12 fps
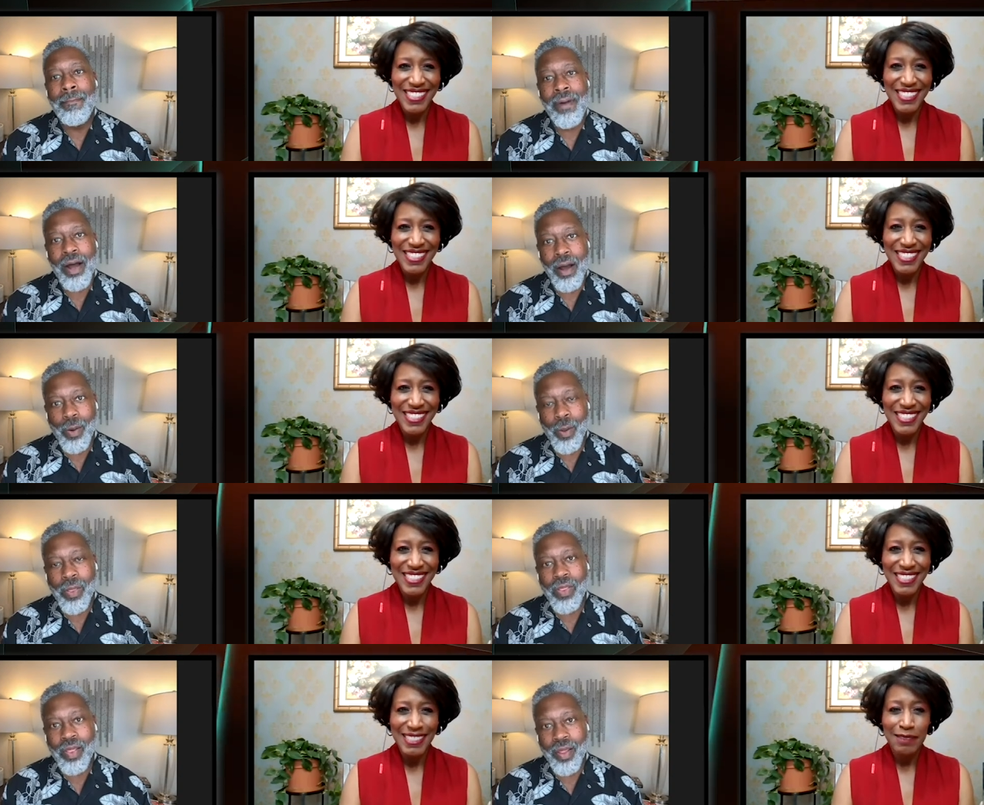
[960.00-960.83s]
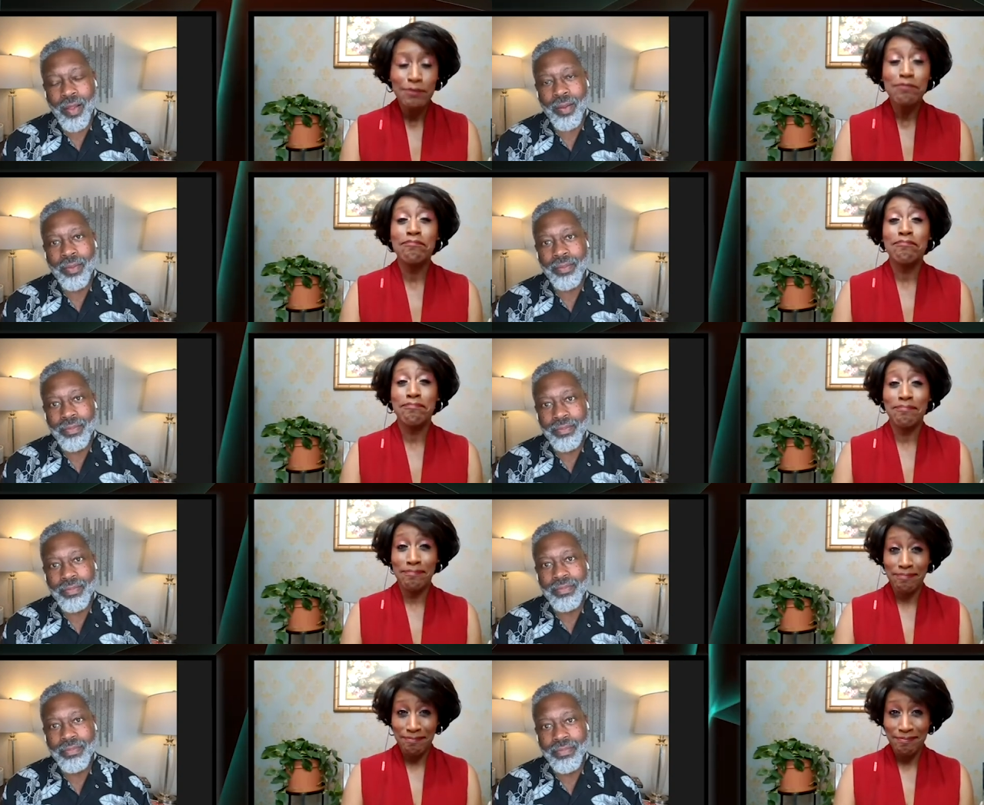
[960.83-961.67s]
Speaker 1: Both.
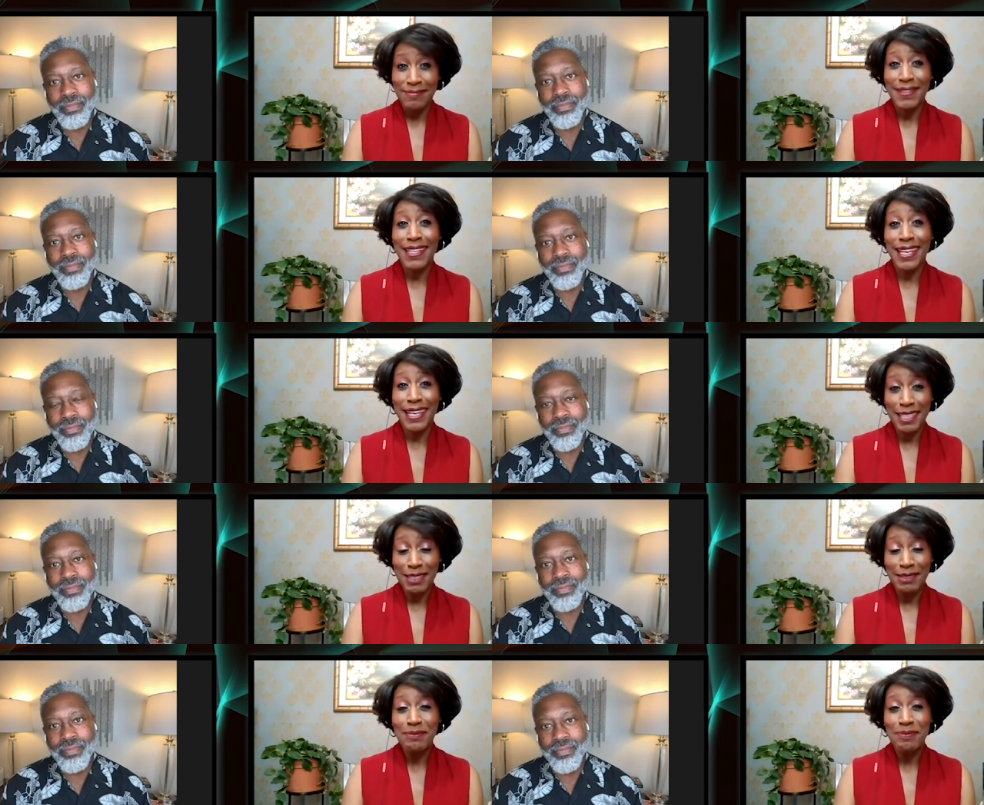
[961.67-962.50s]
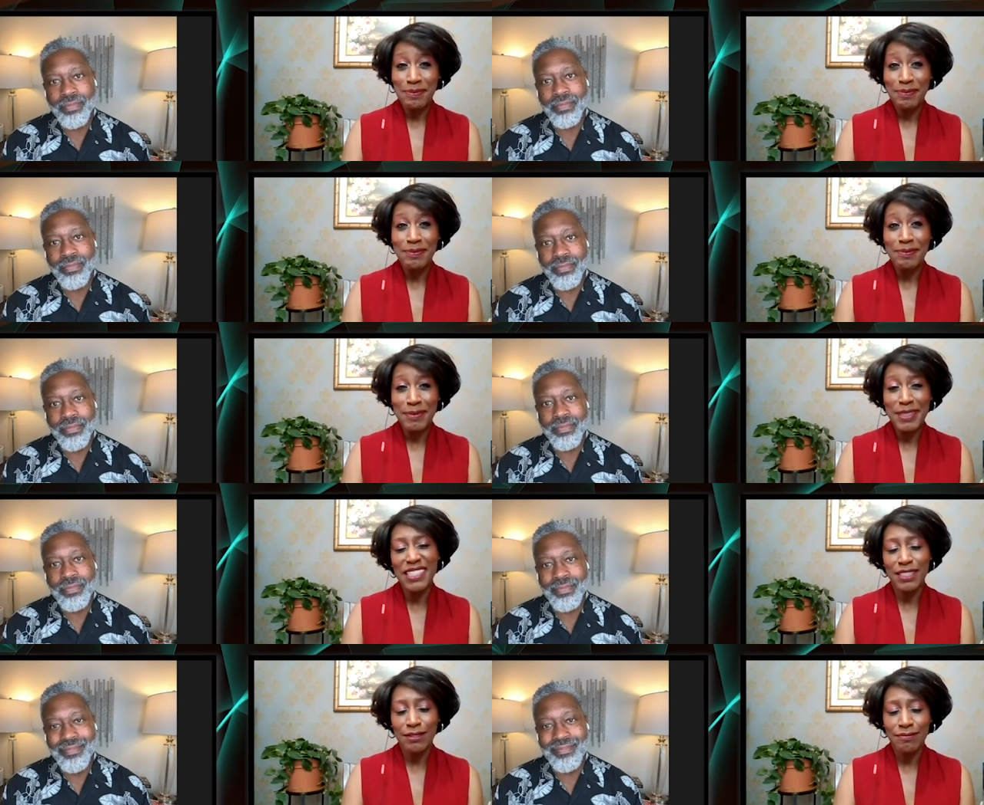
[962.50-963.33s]
Mm, I like it.
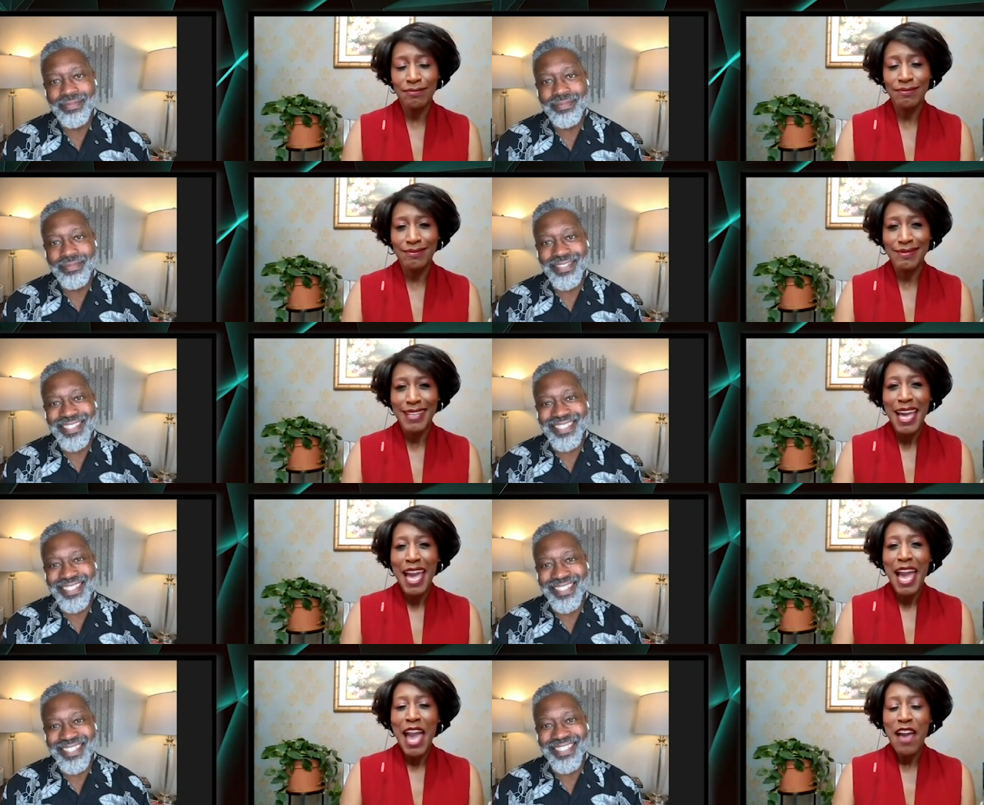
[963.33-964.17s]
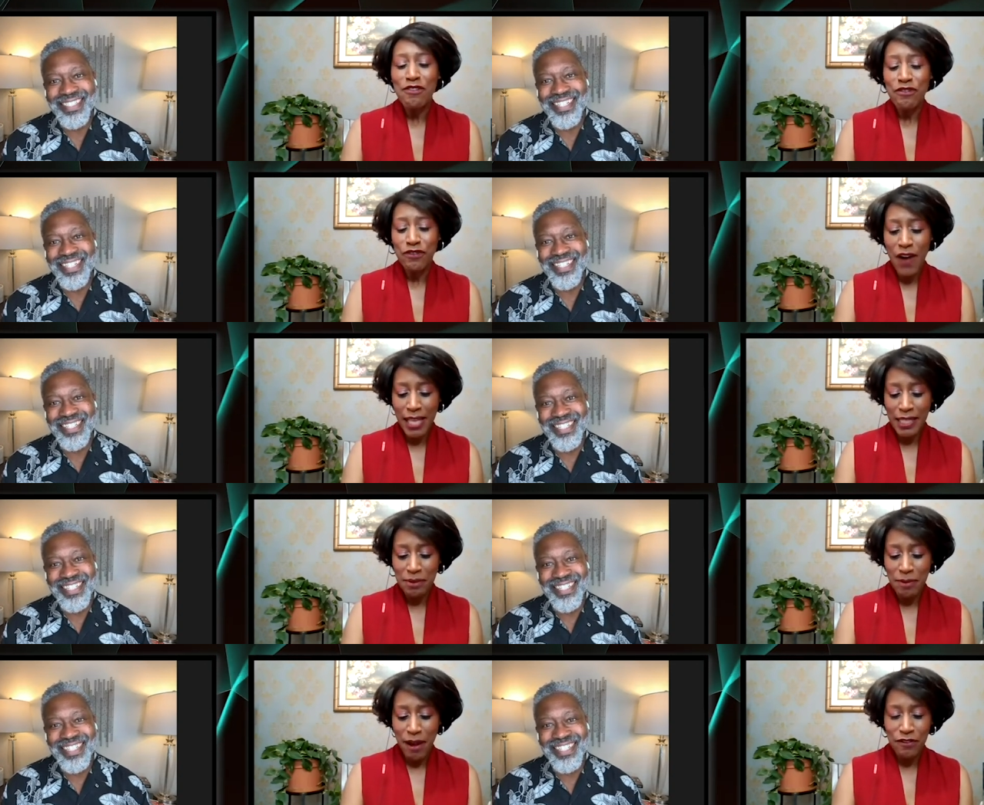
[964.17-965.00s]
Me too. And
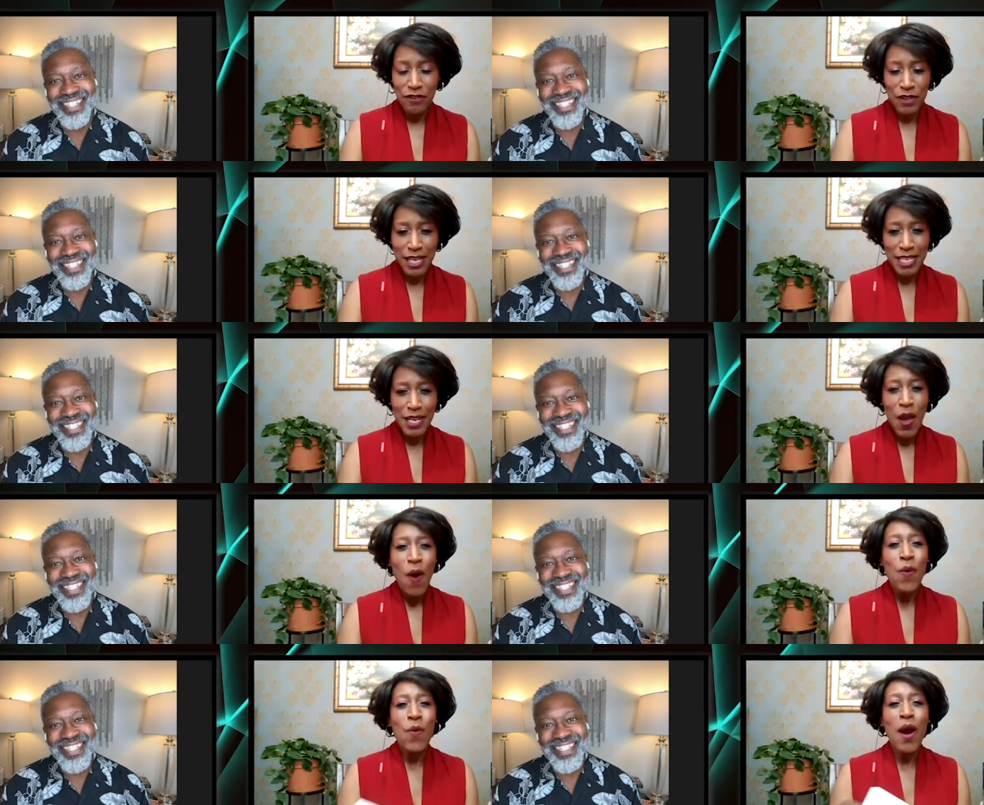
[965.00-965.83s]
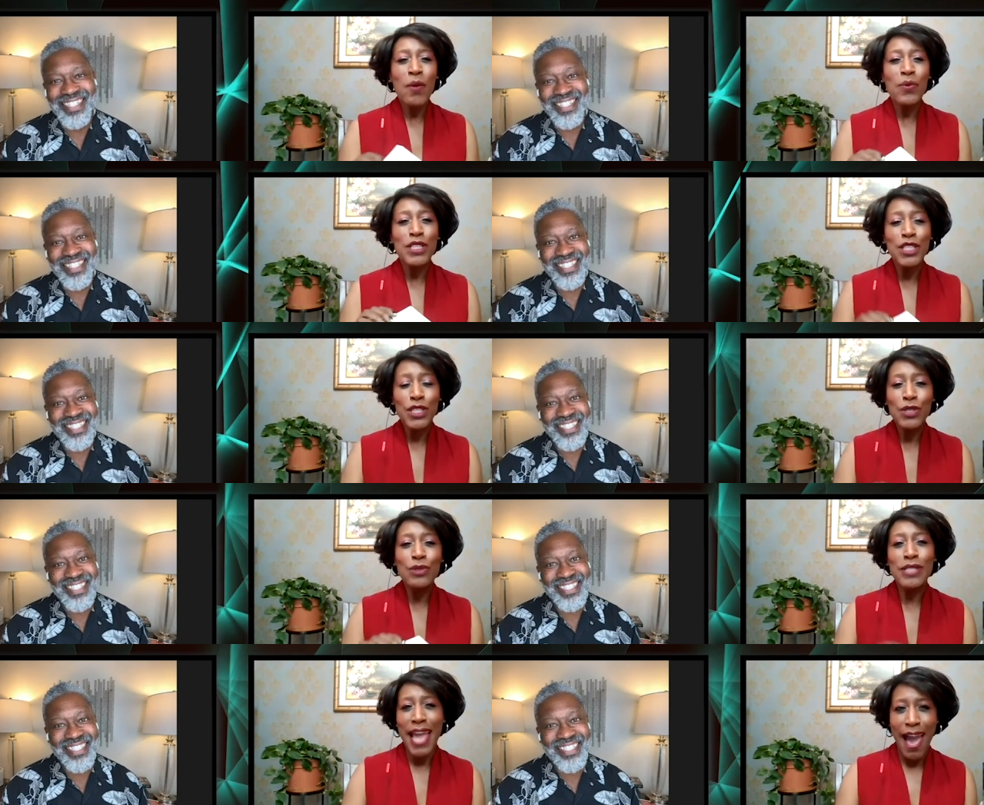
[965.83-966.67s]
finally, my friend, what
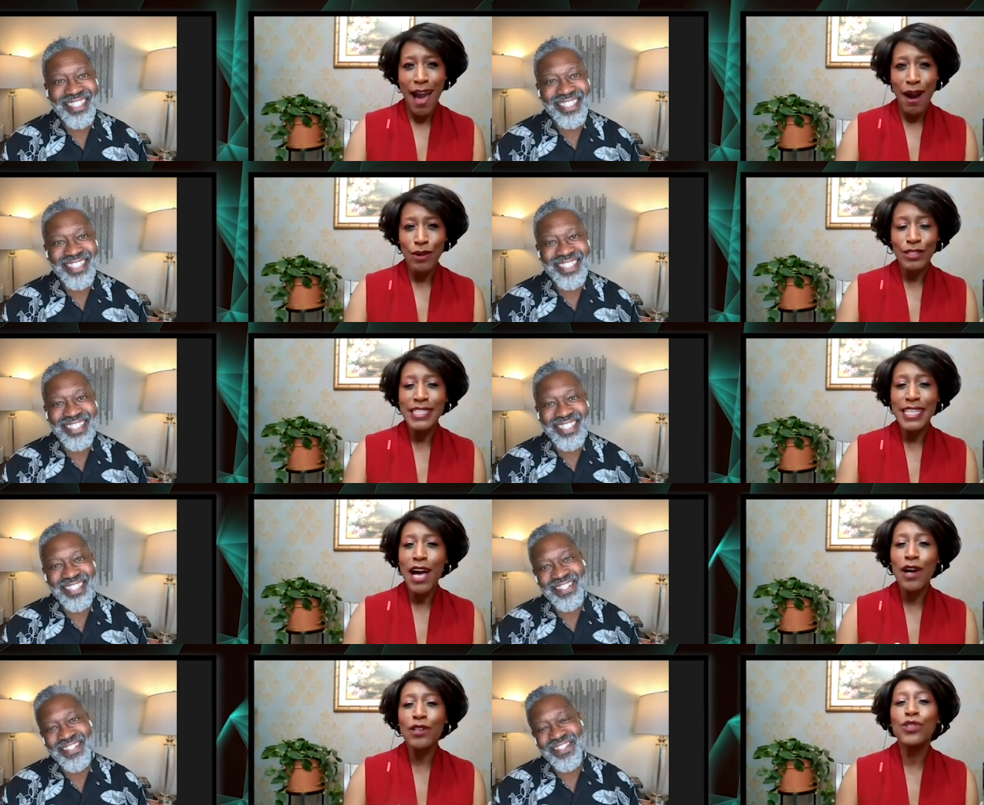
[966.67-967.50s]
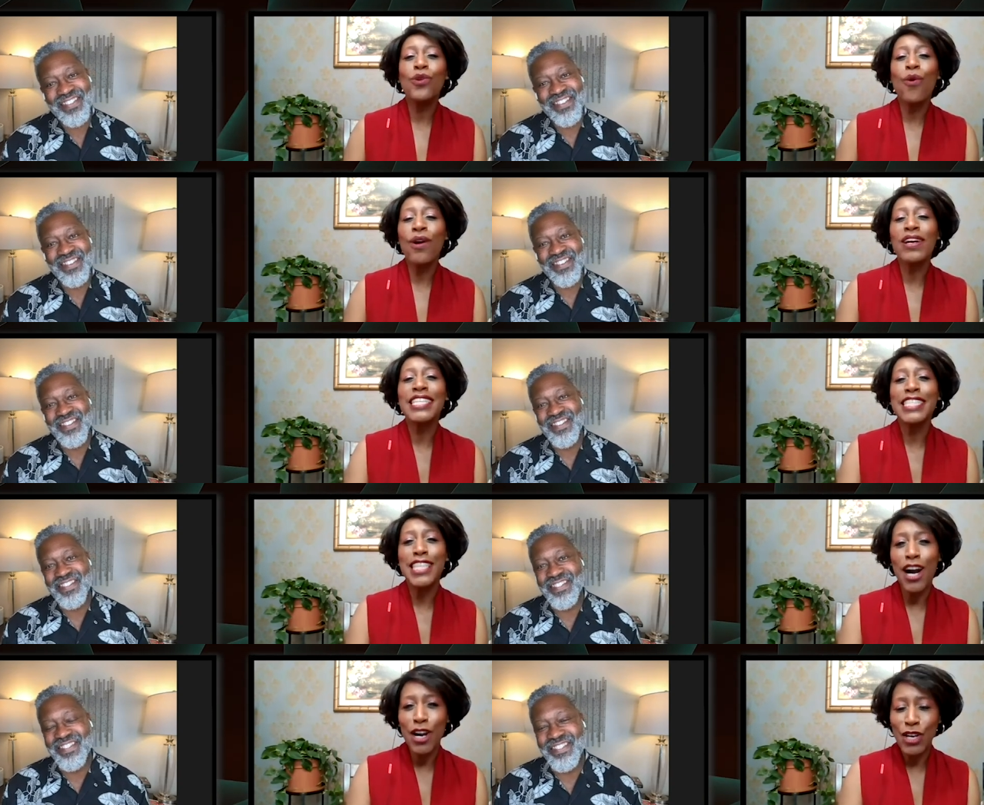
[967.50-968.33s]
would you now tell
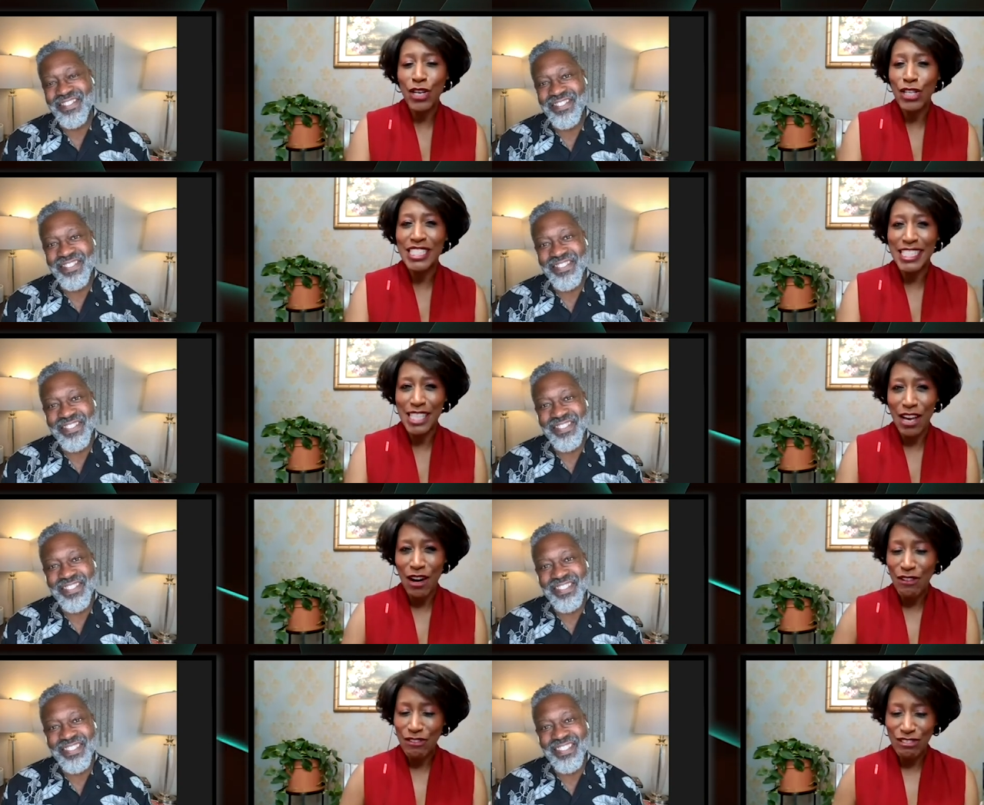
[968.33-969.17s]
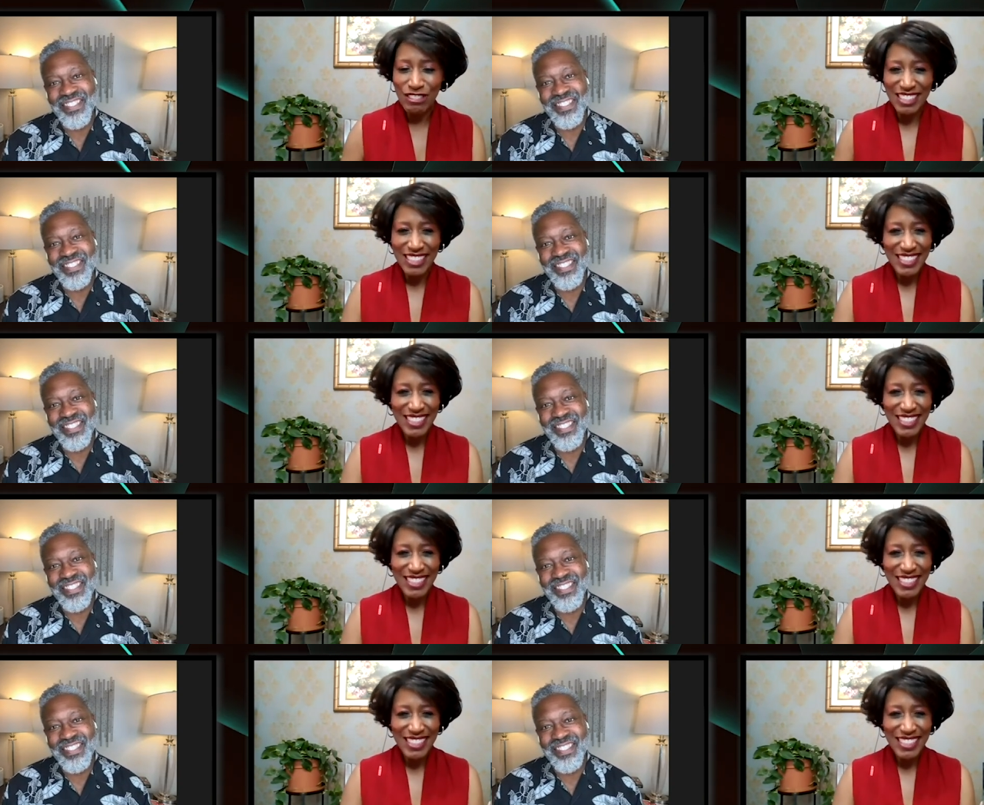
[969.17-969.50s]
your younger self?